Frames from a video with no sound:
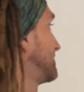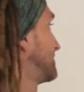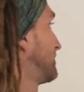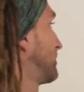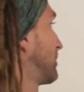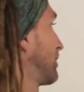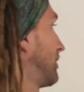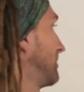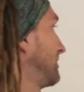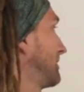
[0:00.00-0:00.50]

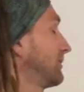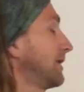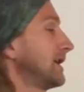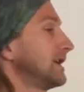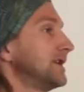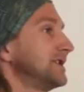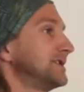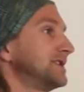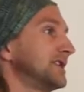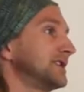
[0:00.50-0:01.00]
deployment, we're
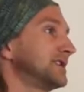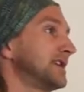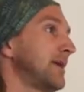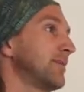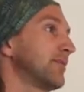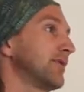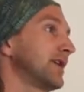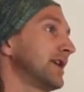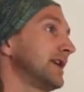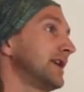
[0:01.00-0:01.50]
using
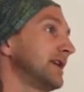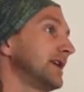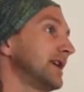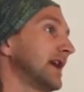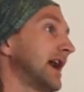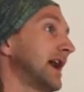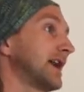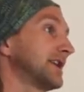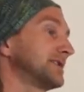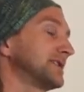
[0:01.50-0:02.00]
temporary
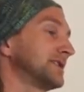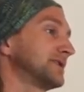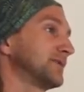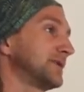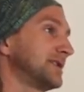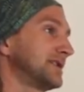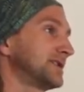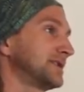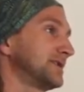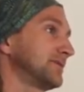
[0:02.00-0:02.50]
harnesses
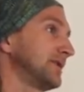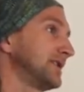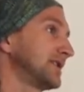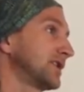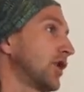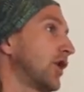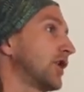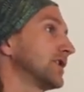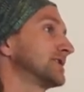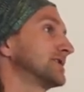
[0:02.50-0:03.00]
with,
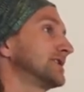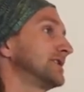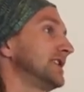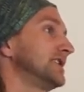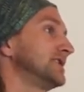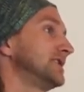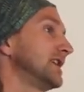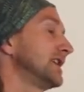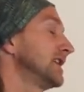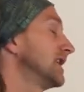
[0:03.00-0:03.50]
with cotton
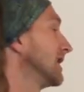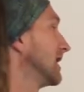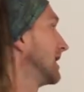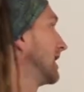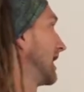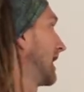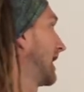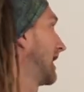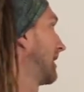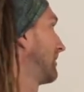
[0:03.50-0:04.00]
stitching.
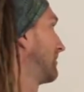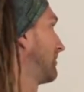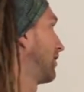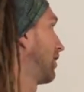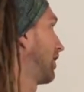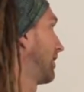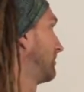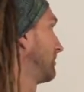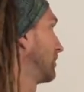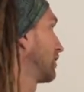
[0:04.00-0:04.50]
Um,
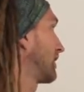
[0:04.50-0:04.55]
I'm